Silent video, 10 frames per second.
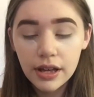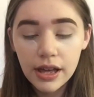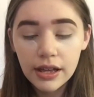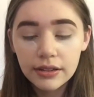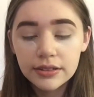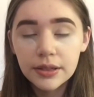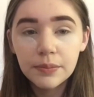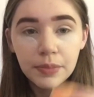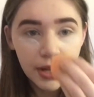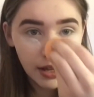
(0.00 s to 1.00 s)
and
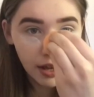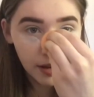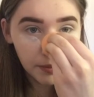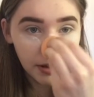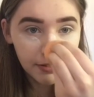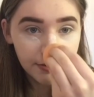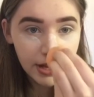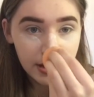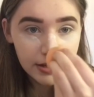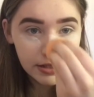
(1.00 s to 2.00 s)
baking my
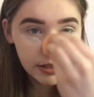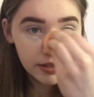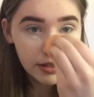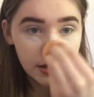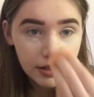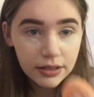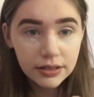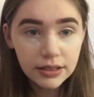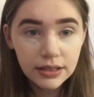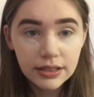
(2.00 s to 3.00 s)
face
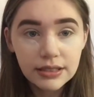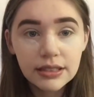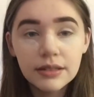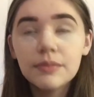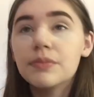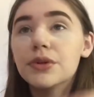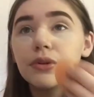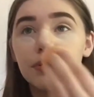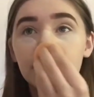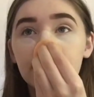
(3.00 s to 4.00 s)
so that it doesn't
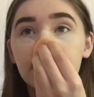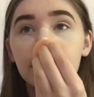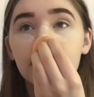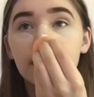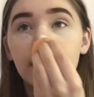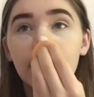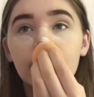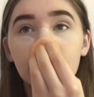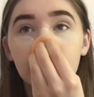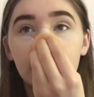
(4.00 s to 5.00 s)
move
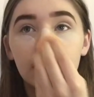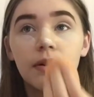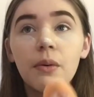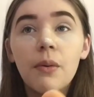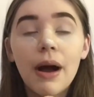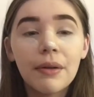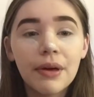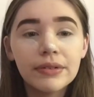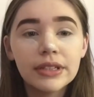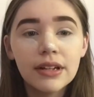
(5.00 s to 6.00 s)
at all. Wow,
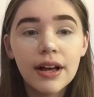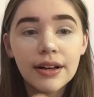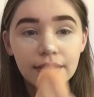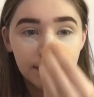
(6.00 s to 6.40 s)
that was a lot.